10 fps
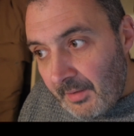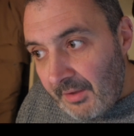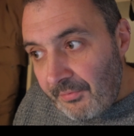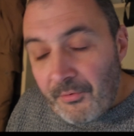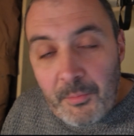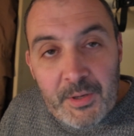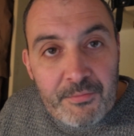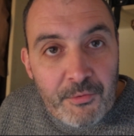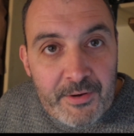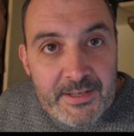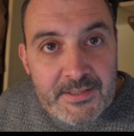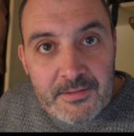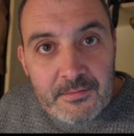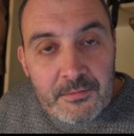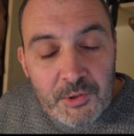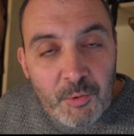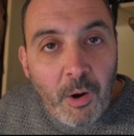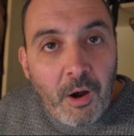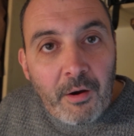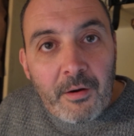If for whatever reason you
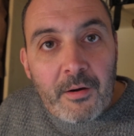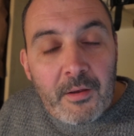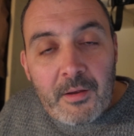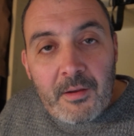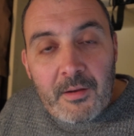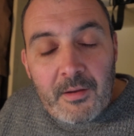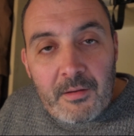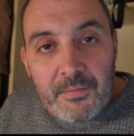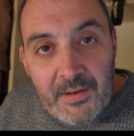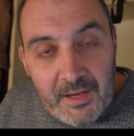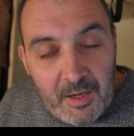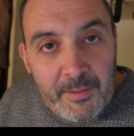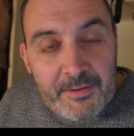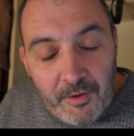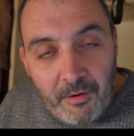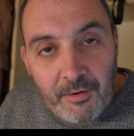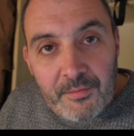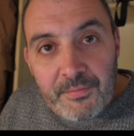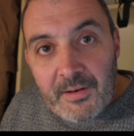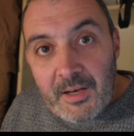are feeling a bit down,
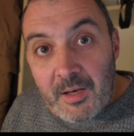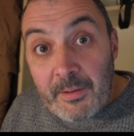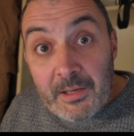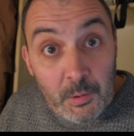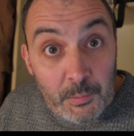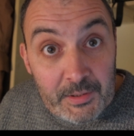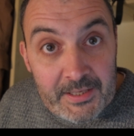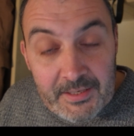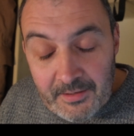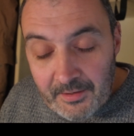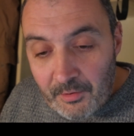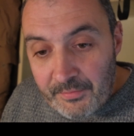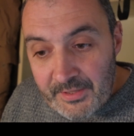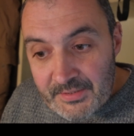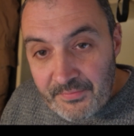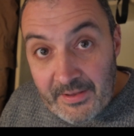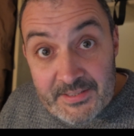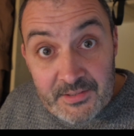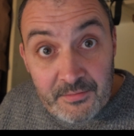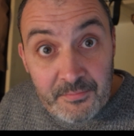feeling a bit lonely over this
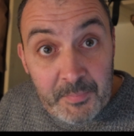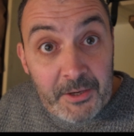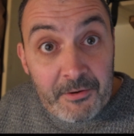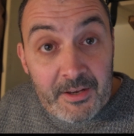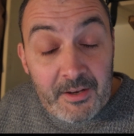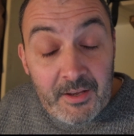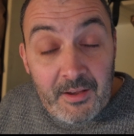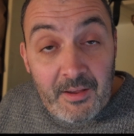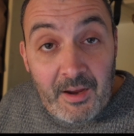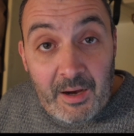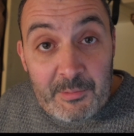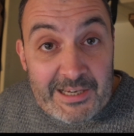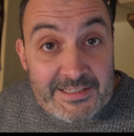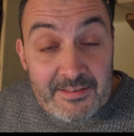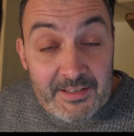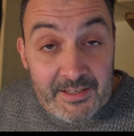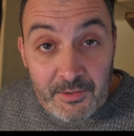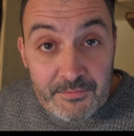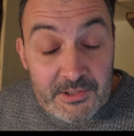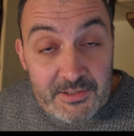festive period, I was actually thinking
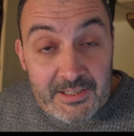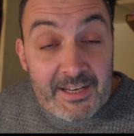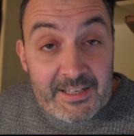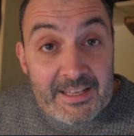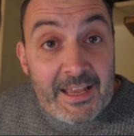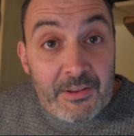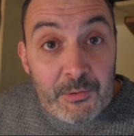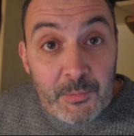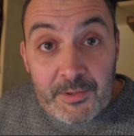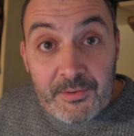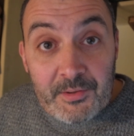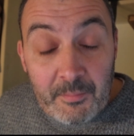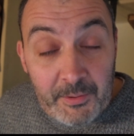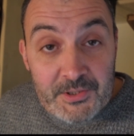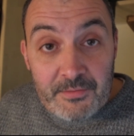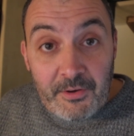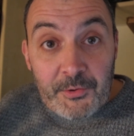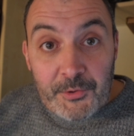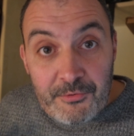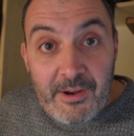of just getting together with a bunch of
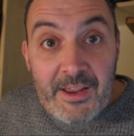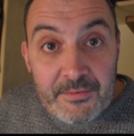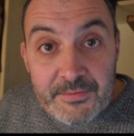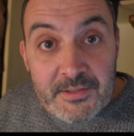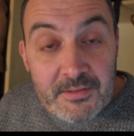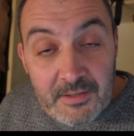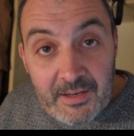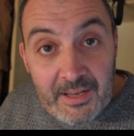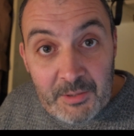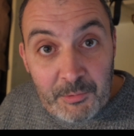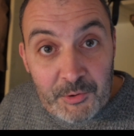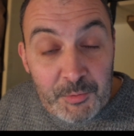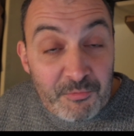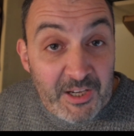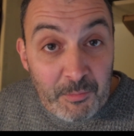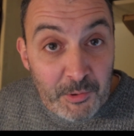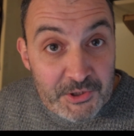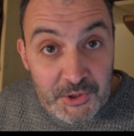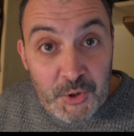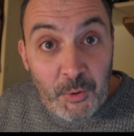other creatives, anyone who really wants
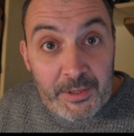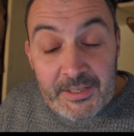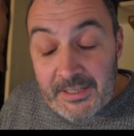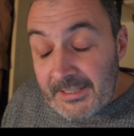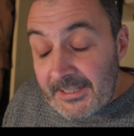to join,